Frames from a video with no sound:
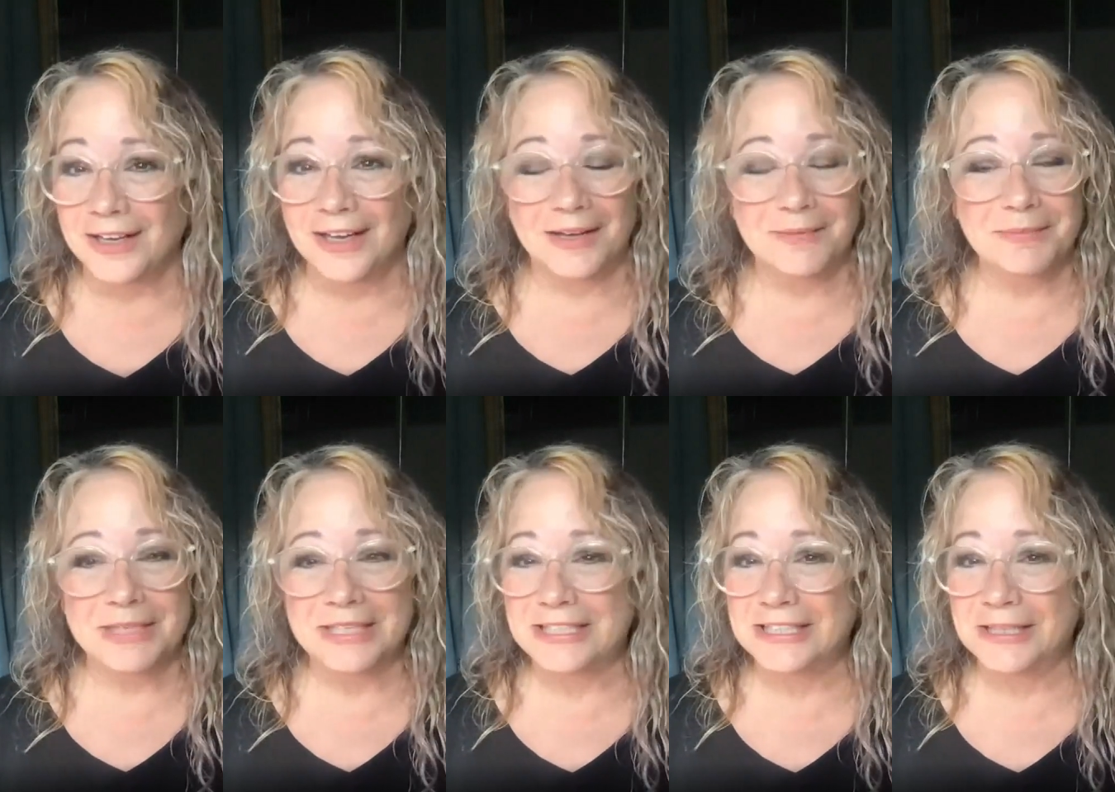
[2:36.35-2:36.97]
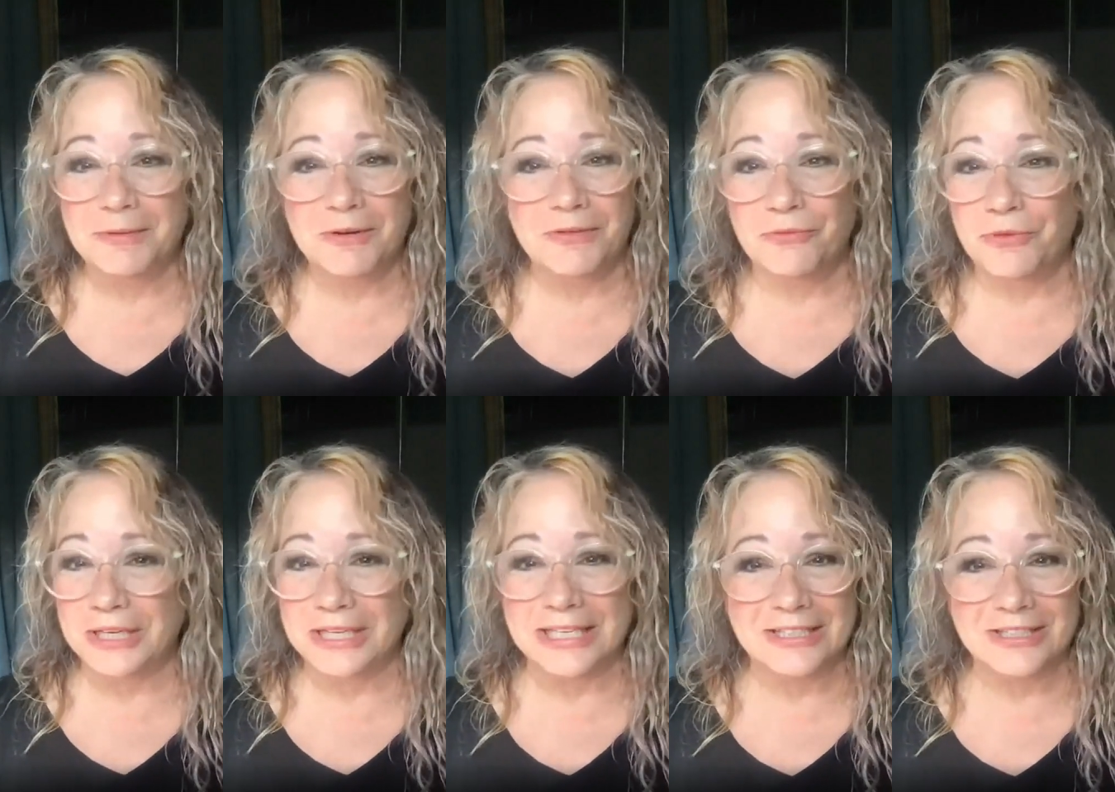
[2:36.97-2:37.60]
I mean, some of
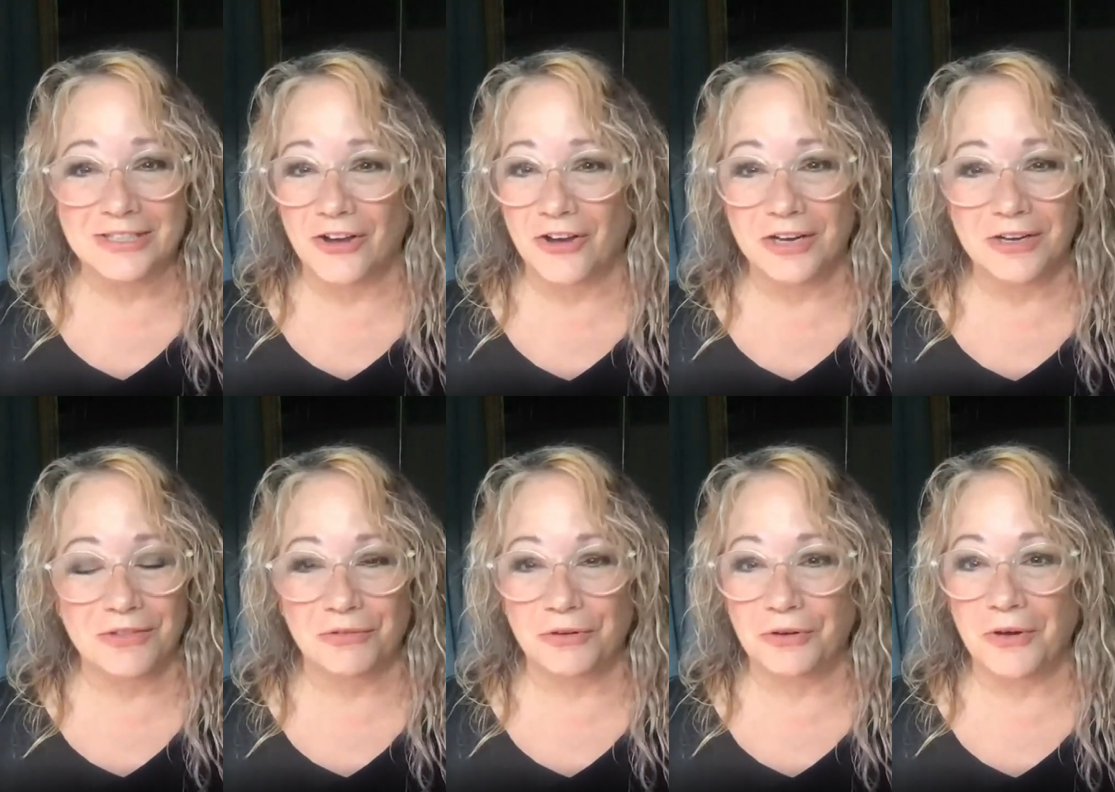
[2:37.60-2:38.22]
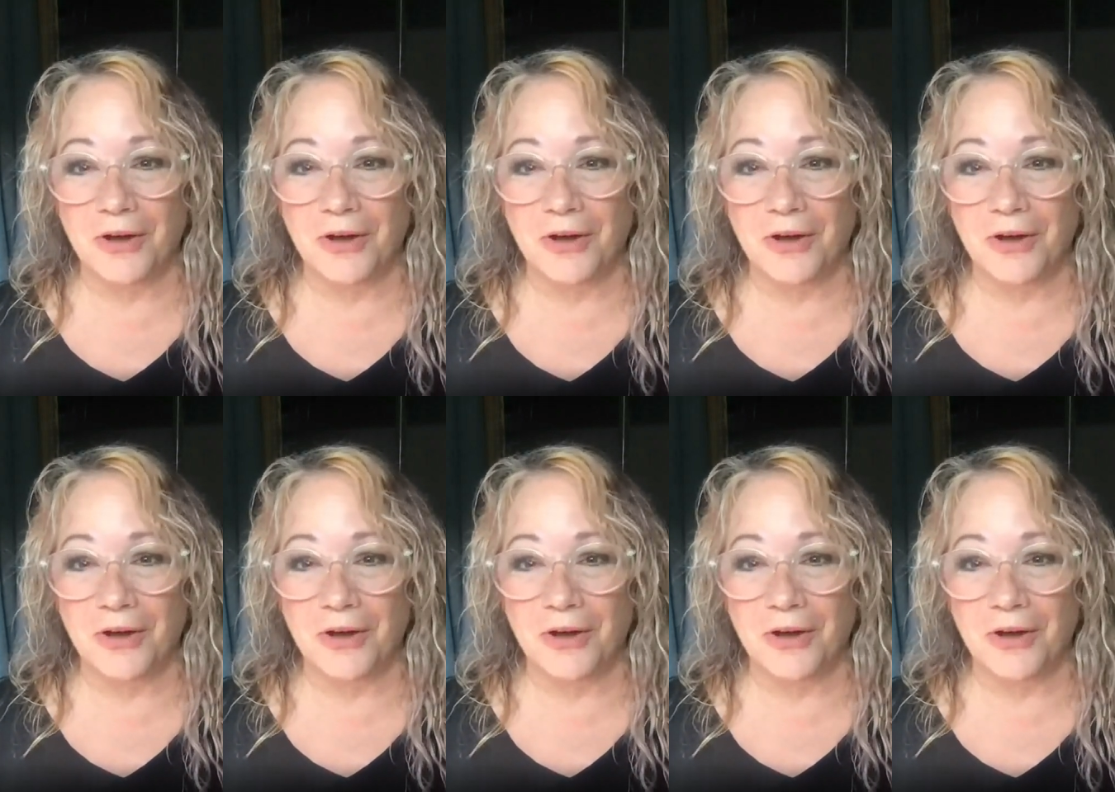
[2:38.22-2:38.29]
what he's gone through,